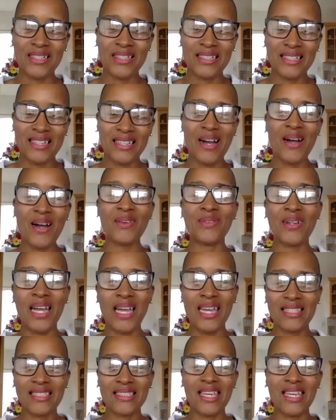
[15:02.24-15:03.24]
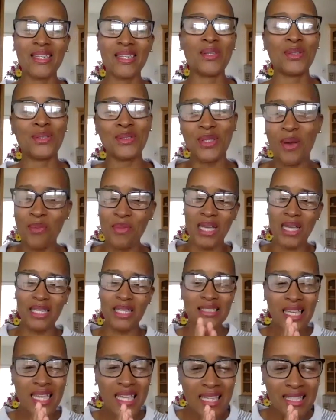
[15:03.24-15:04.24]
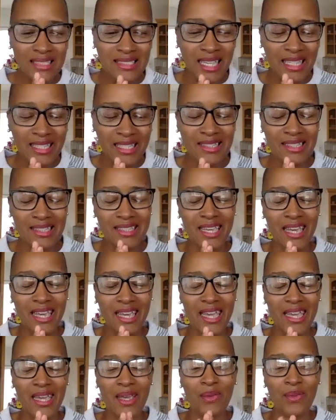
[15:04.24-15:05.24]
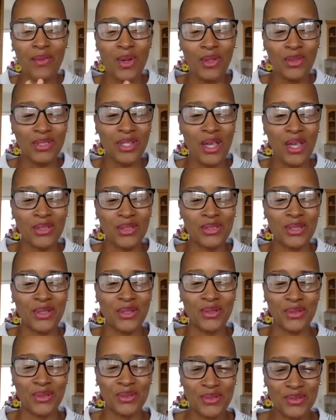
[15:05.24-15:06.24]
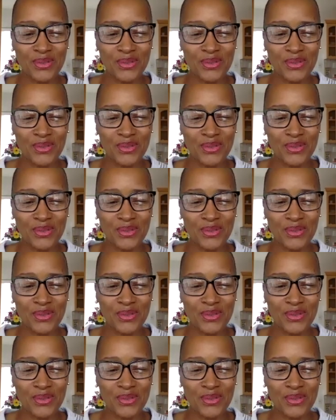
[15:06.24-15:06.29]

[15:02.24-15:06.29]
All right. Thank you so much. Take good care, and we'll talk soon.